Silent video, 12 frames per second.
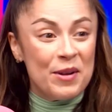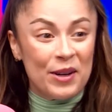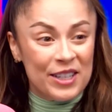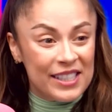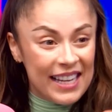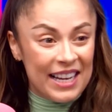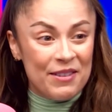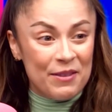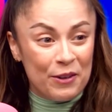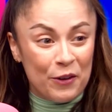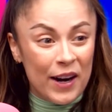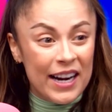are just like
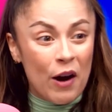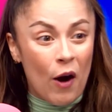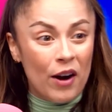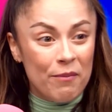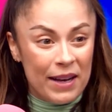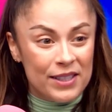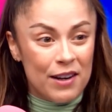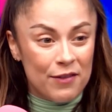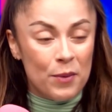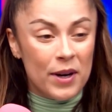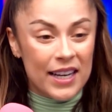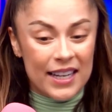Yo. creating art based
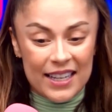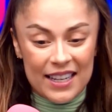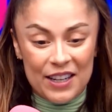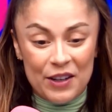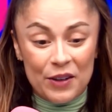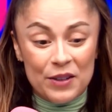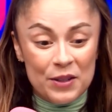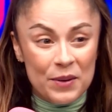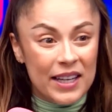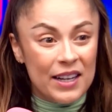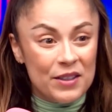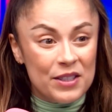off what you're
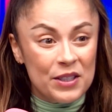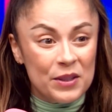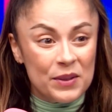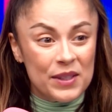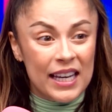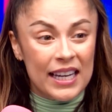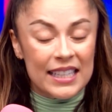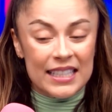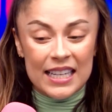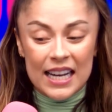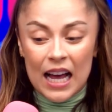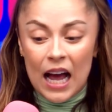doing here so too, cool.
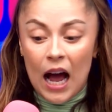and, and